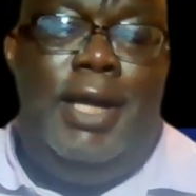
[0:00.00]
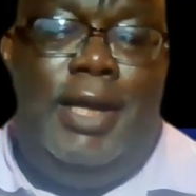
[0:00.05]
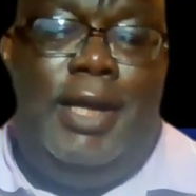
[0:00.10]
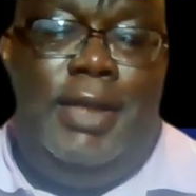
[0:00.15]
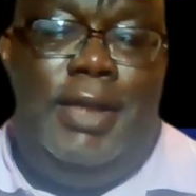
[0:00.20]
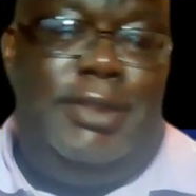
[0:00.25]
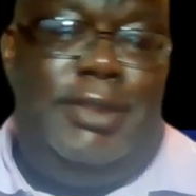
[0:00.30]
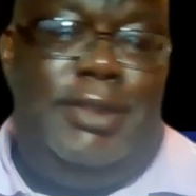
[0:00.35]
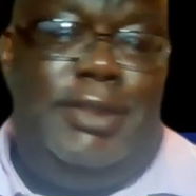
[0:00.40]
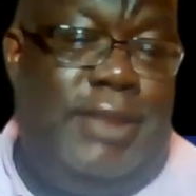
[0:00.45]

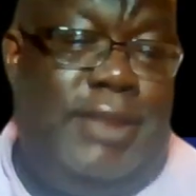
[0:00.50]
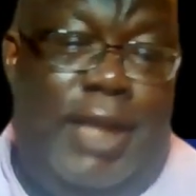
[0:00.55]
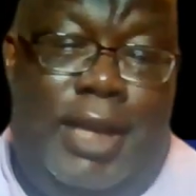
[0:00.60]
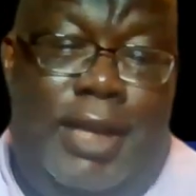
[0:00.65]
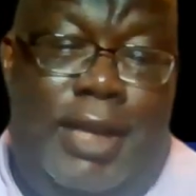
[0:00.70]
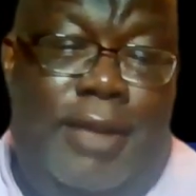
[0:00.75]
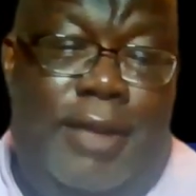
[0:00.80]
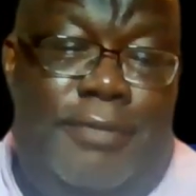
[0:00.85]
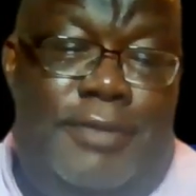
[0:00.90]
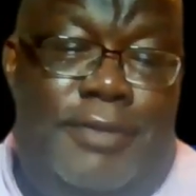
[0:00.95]
uh, since
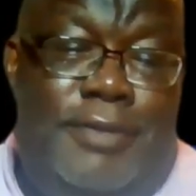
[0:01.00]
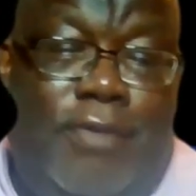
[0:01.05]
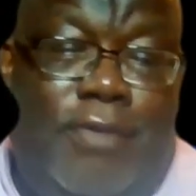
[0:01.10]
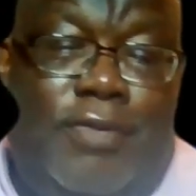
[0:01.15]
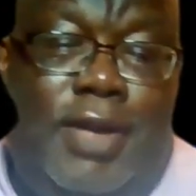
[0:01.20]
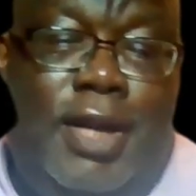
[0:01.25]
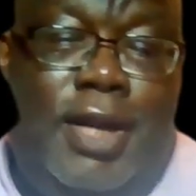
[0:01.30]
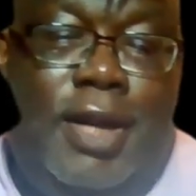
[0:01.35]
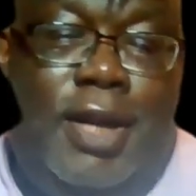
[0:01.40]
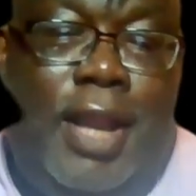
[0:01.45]
I left
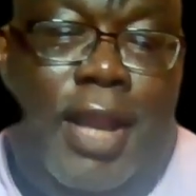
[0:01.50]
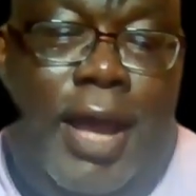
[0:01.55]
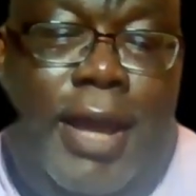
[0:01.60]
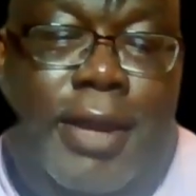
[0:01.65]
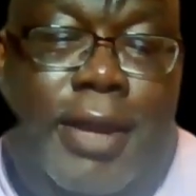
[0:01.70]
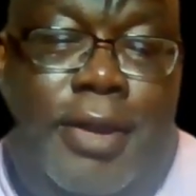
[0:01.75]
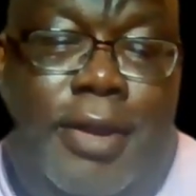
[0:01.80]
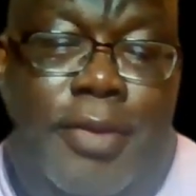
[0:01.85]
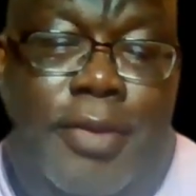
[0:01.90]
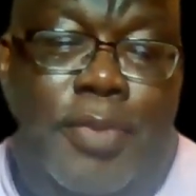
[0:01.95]
South
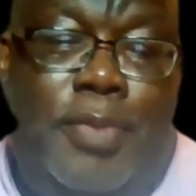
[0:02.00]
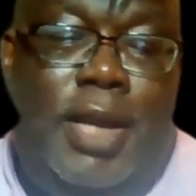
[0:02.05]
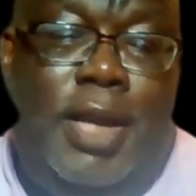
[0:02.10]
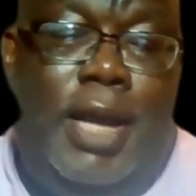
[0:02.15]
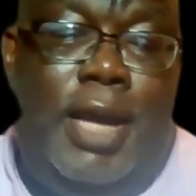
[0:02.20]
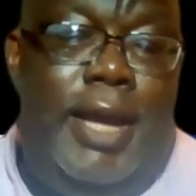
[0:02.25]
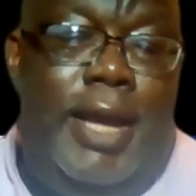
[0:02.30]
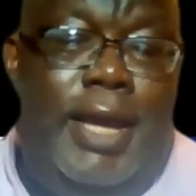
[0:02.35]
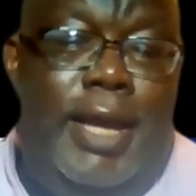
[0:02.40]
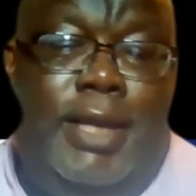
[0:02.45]
Carolina,
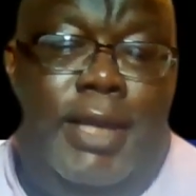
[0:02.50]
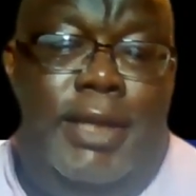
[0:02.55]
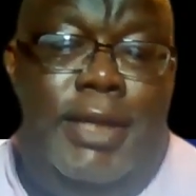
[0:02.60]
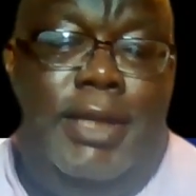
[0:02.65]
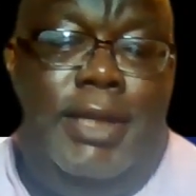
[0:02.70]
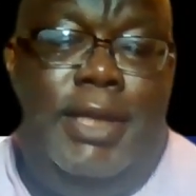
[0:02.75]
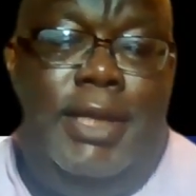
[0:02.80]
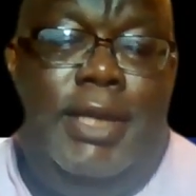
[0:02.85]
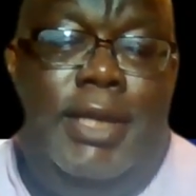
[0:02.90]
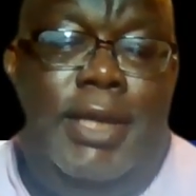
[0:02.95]
but I had
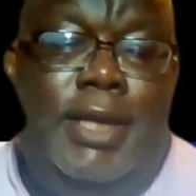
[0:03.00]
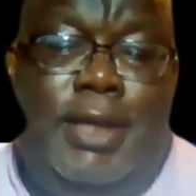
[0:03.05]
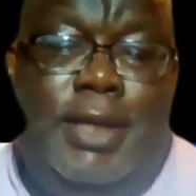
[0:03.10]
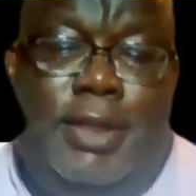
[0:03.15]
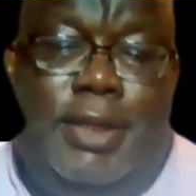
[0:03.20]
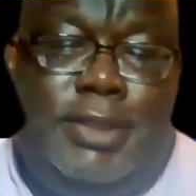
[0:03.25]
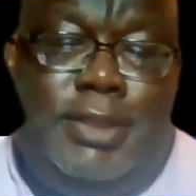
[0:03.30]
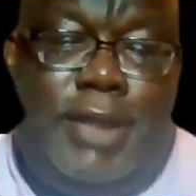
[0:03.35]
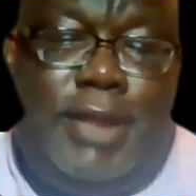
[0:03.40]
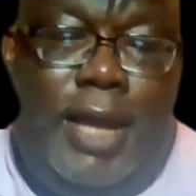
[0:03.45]

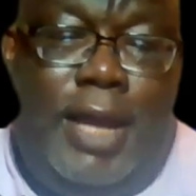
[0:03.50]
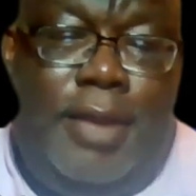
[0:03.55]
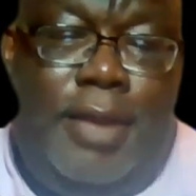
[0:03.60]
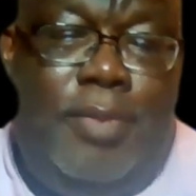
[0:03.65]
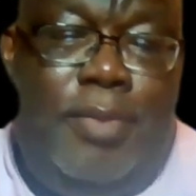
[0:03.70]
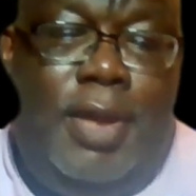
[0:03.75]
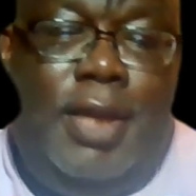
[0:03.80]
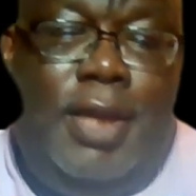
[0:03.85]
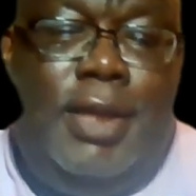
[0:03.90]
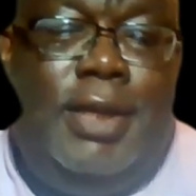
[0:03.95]
an
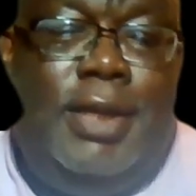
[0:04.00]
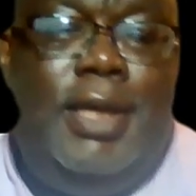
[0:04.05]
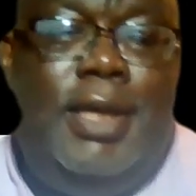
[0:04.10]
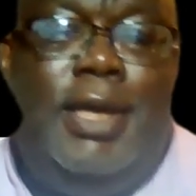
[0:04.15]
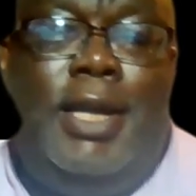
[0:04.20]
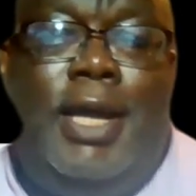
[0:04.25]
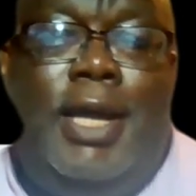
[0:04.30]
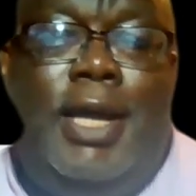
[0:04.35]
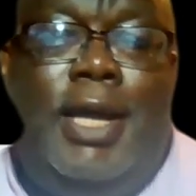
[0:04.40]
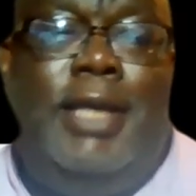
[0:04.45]
assignment
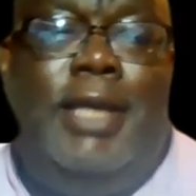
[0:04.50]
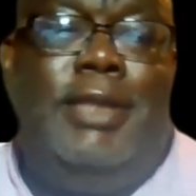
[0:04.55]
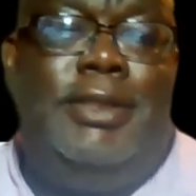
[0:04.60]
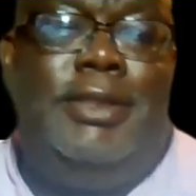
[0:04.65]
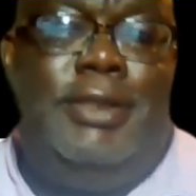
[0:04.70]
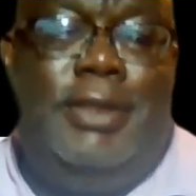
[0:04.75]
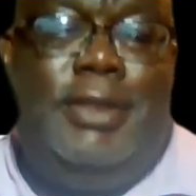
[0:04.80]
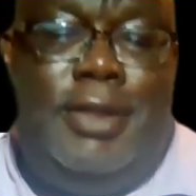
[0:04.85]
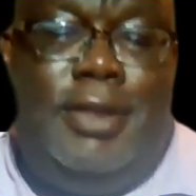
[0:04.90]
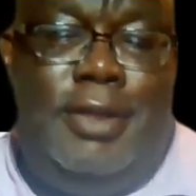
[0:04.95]
and I
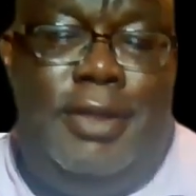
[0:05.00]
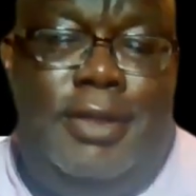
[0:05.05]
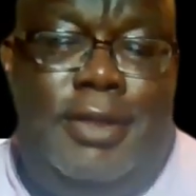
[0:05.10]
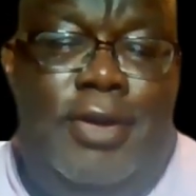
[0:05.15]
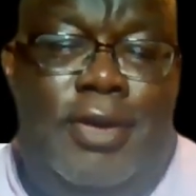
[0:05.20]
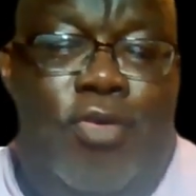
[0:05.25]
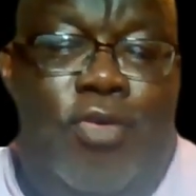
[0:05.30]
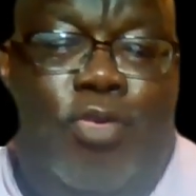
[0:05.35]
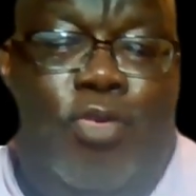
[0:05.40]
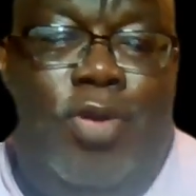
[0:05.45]
had to
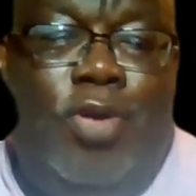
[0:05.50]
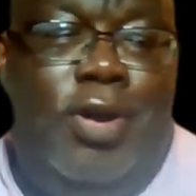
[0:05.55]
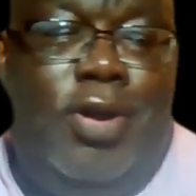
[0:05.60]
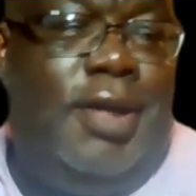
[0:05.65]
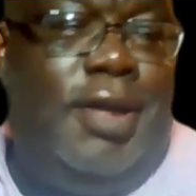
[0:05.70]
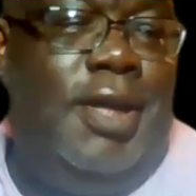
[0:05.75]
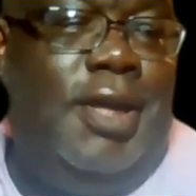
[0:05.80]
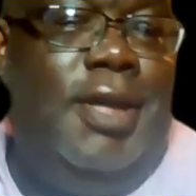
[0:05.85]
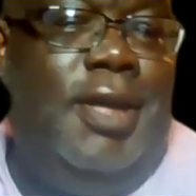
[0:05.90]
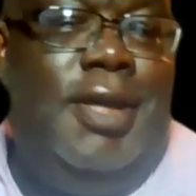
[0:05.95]
go
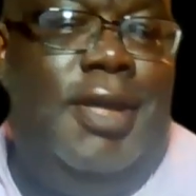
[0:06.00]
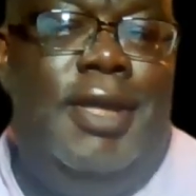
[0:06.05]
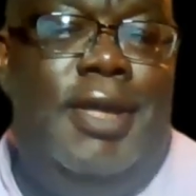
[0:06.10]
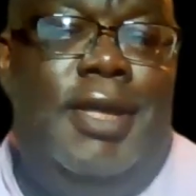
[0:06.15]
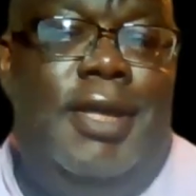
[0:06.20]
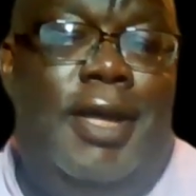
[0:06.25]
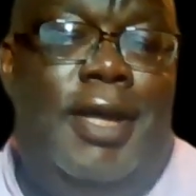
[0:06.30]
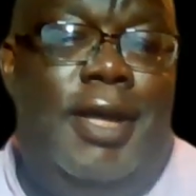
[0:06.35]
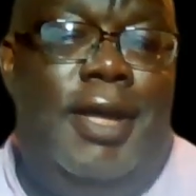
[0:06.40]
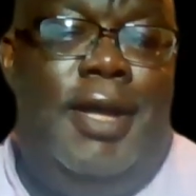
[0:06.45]
work
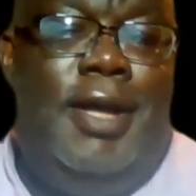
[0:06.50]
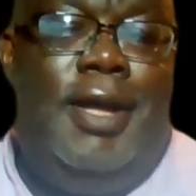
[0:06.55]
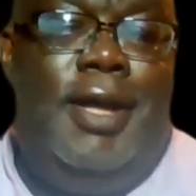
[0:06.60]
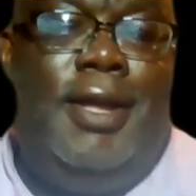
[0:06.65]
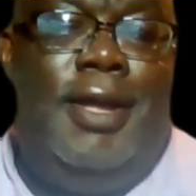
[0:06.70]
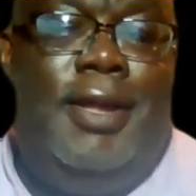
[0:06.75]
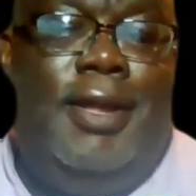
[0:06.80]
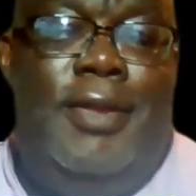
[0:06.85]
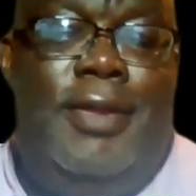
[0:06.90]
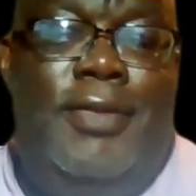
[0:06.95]

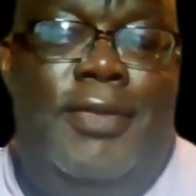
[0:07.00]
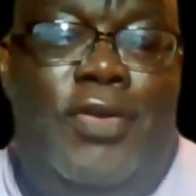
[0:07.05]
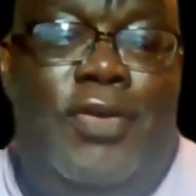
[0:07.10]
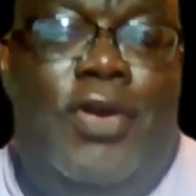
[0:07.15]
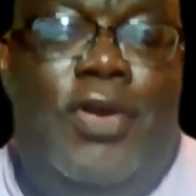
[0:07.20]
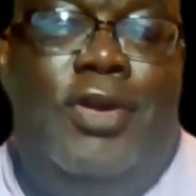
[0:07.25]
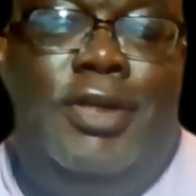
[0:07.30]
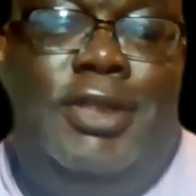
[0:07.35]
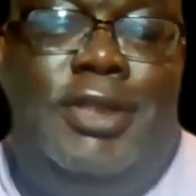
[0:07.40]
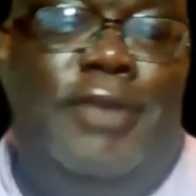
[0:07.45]
uh,
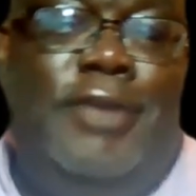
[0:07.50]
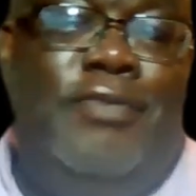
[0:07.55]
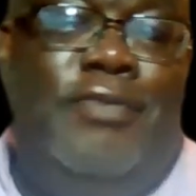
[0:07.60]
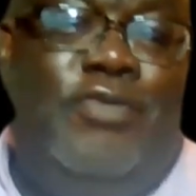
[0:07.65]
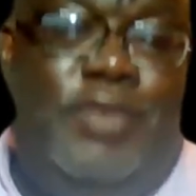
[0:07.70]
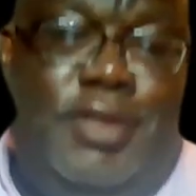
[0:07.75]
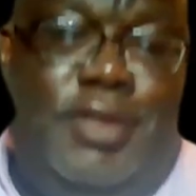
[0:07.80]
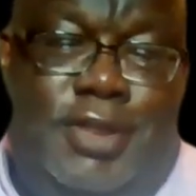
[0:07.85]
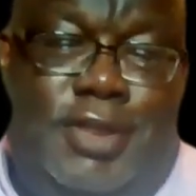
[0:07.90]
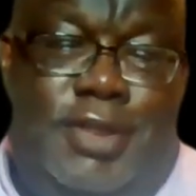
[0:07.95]
third
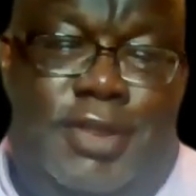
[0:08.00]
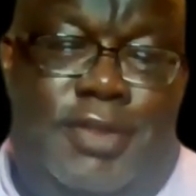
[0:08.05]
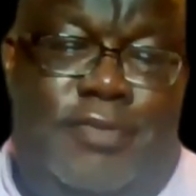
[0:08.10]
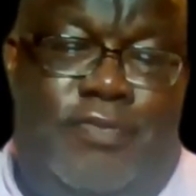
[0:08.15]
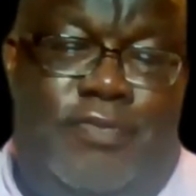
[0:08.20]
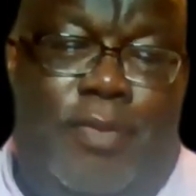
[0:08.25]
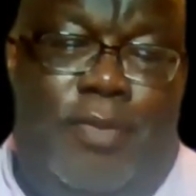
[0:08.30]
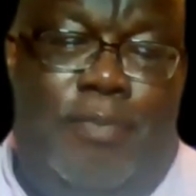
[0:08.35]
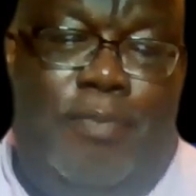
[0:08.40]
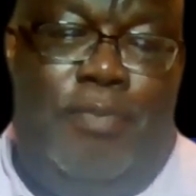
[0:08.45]
shift, which
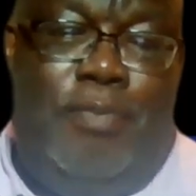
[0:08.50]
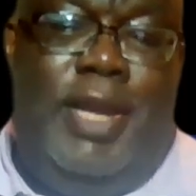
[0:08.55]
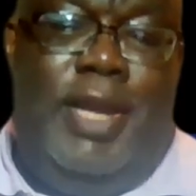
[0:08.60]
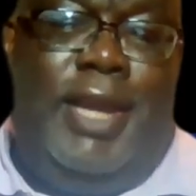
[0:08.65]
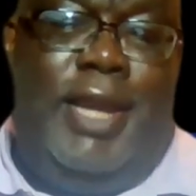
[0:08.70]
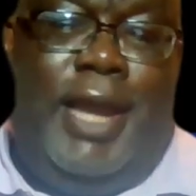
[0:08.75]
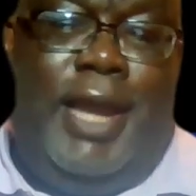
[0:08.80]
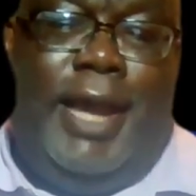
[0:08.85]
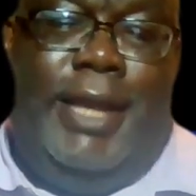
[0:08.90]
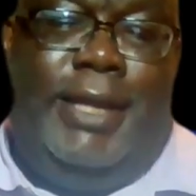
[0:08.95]
is from
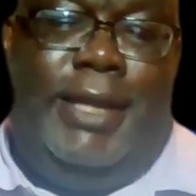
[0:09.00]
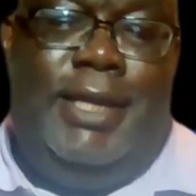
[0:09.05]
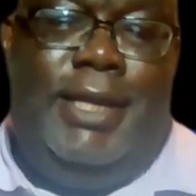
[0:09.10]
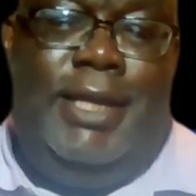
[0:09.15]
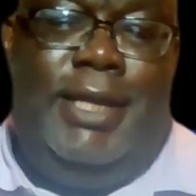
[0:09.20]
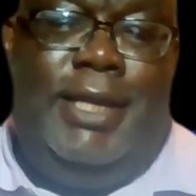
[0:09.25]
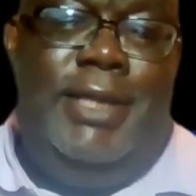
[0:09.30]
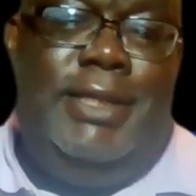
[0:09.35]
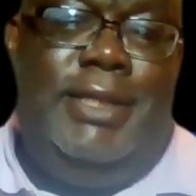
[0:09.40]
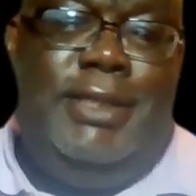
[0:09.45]
midnight
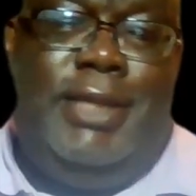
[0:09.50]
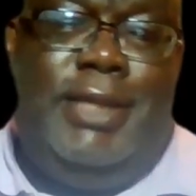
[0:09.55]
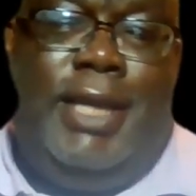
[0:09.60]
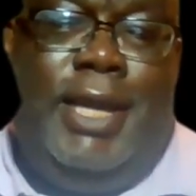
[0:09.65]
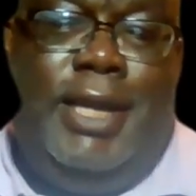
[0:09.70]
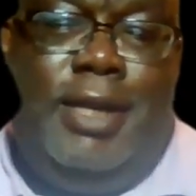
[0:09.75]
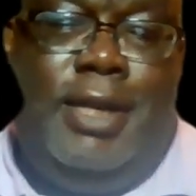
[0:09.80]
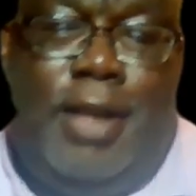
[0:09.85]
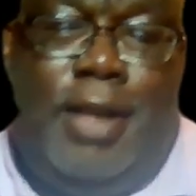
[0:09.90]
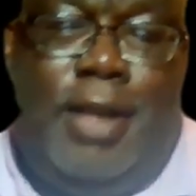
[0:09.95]
to
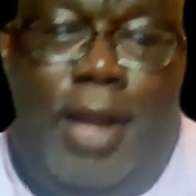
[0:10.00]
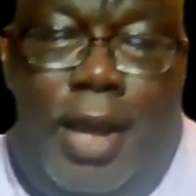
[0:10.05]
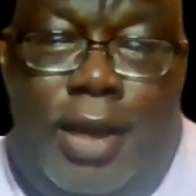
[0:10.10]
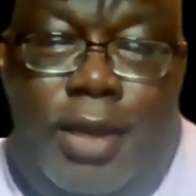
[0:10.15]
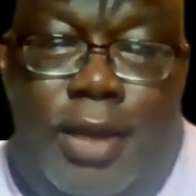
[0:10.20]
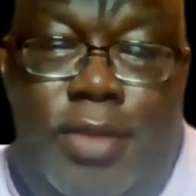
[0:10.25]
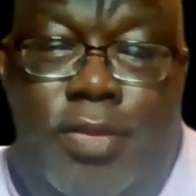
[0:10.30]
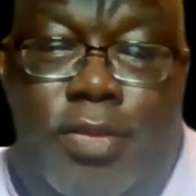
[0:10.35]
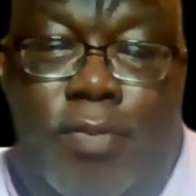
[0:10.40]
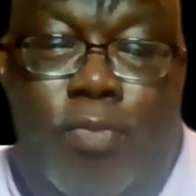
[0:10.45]
eight
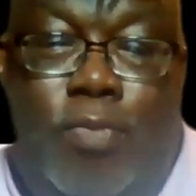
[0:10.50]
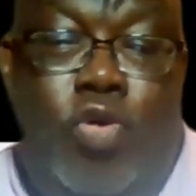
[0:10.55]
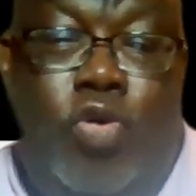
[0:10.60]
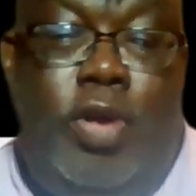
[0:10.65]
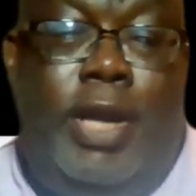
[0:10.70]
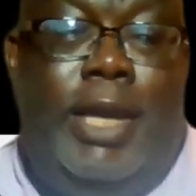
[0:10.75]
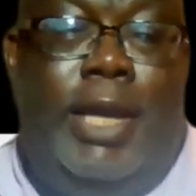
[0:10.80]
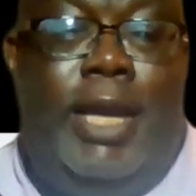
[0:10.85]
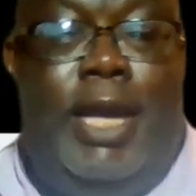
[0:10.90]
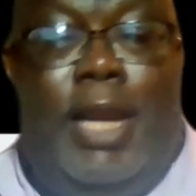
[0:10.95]
o'clock in the
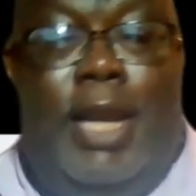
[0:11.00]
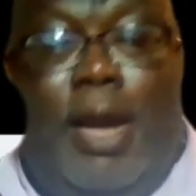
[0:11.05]
morning.